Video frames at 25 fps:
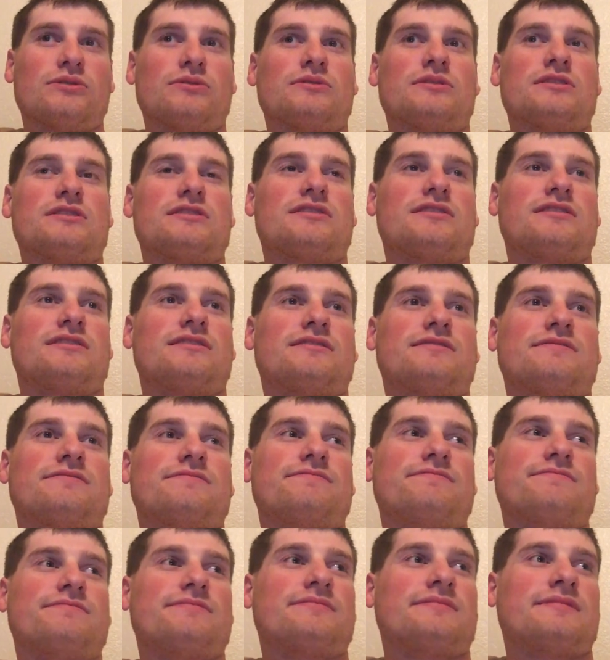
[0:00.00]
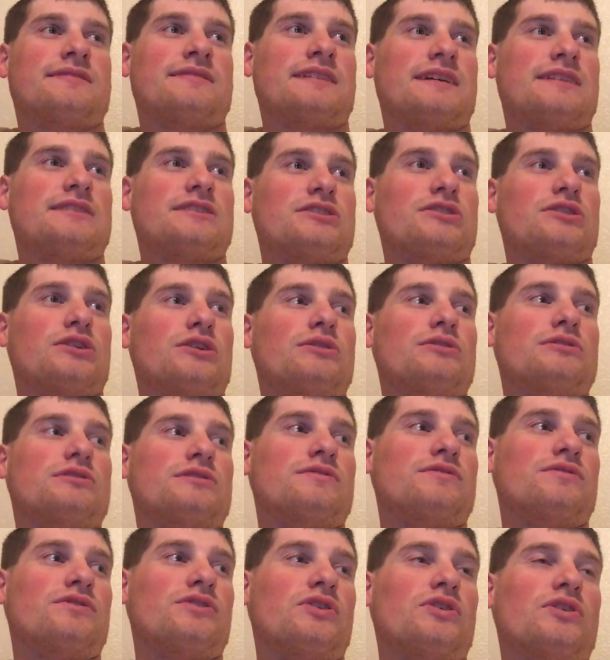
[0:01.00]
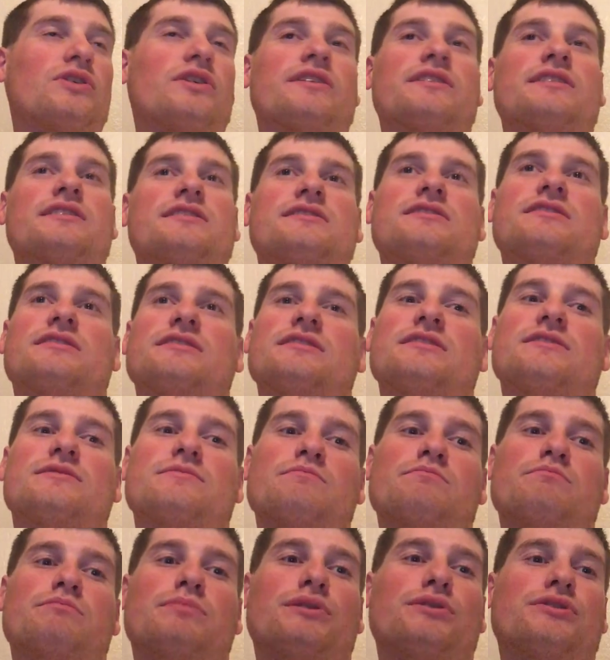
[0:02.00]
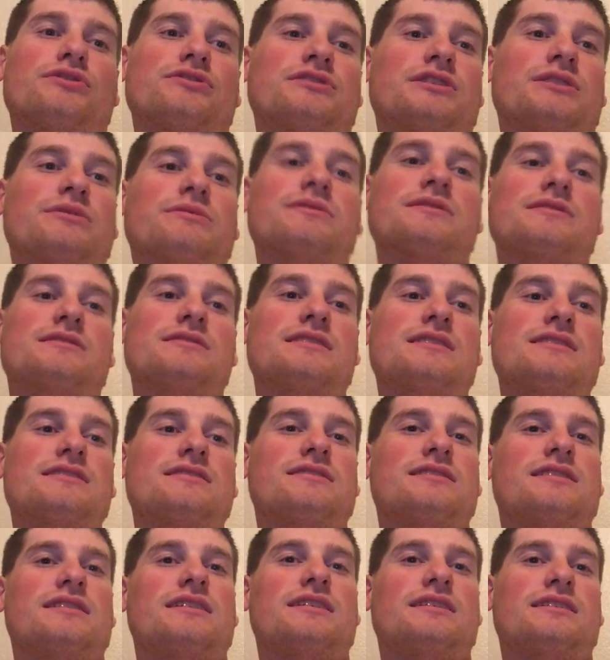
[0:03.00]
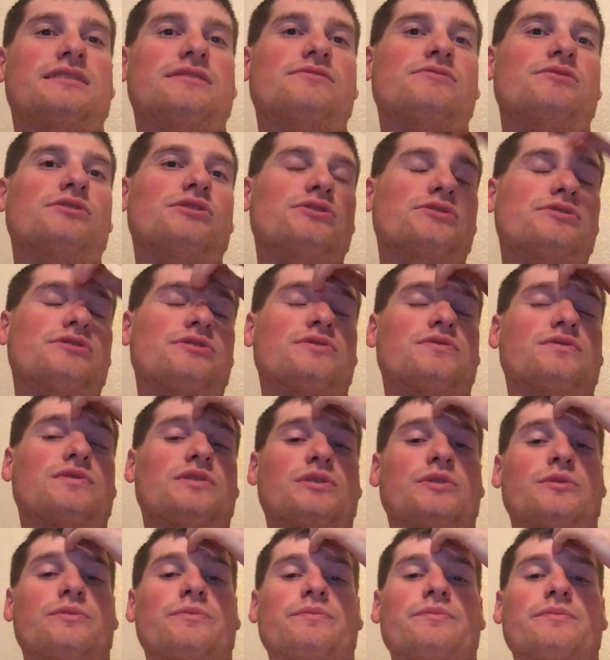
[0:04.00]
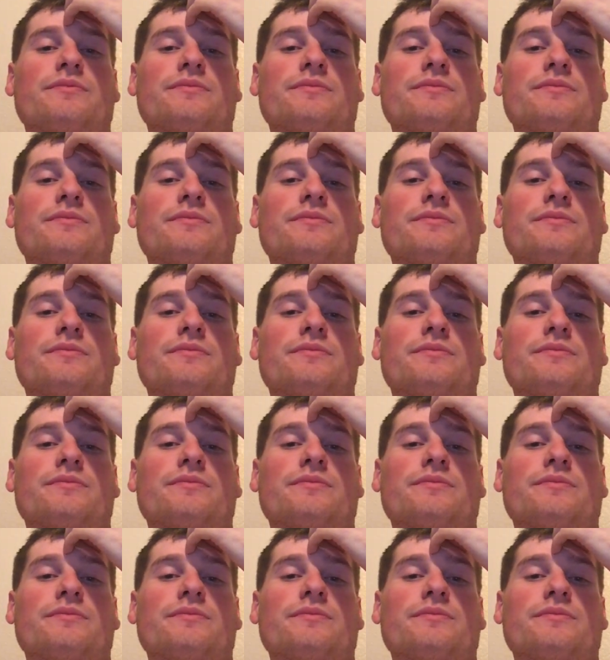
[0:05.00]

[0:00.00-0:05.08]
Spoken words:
just have to go with the flow on this bullshit with Disney and Lucasfilm.